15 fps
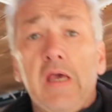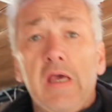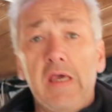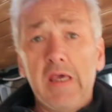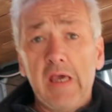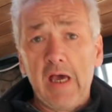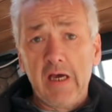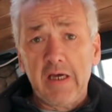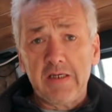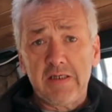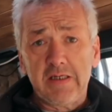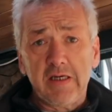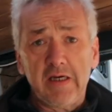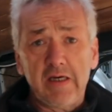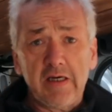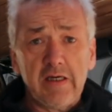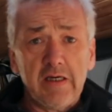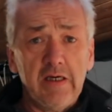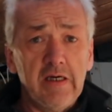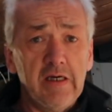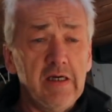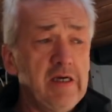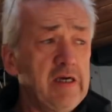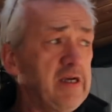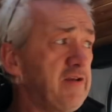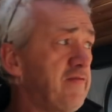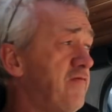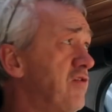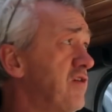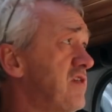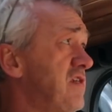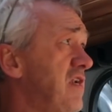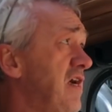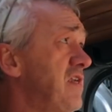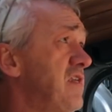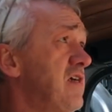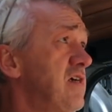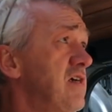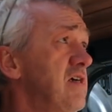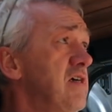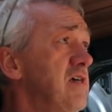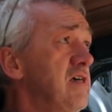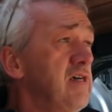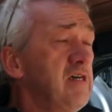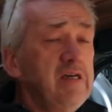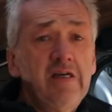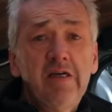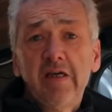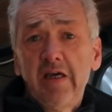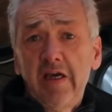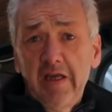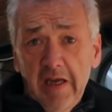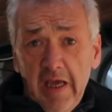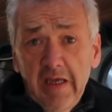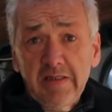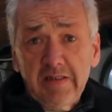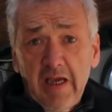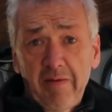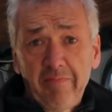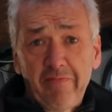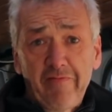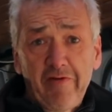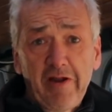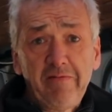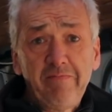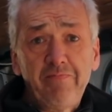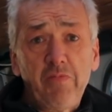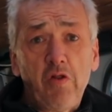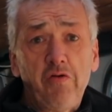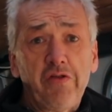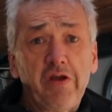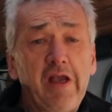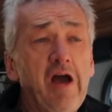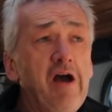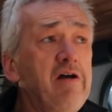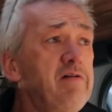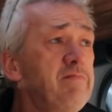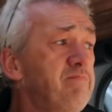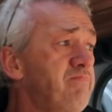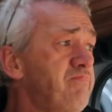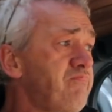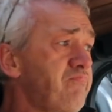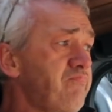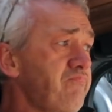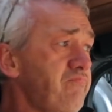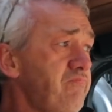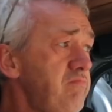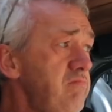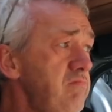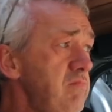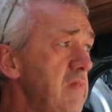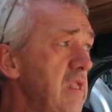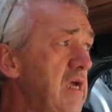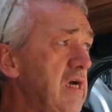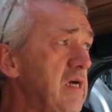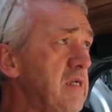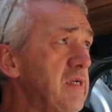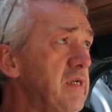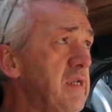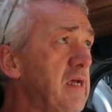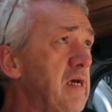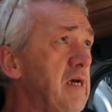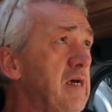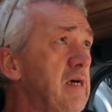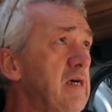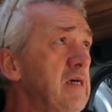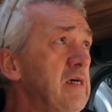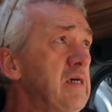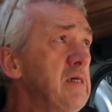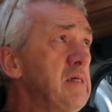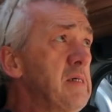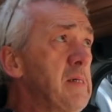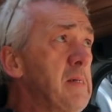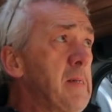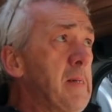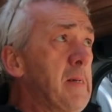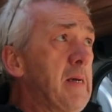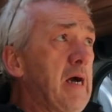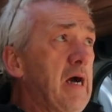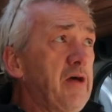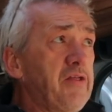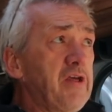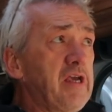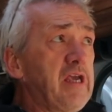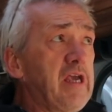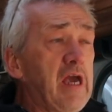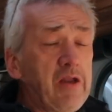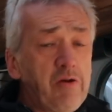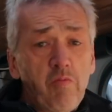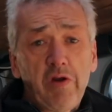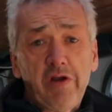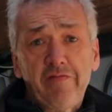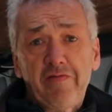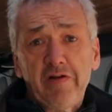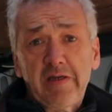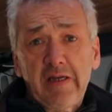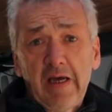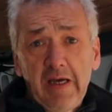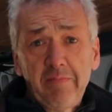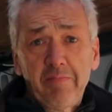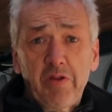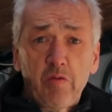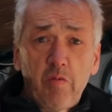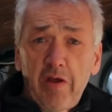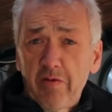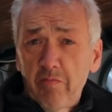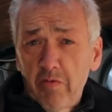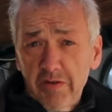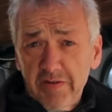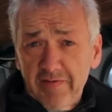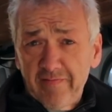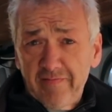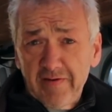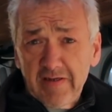He had his first night in his camper van on the Gar, and I think he had a wonderful time, but the weather wasn't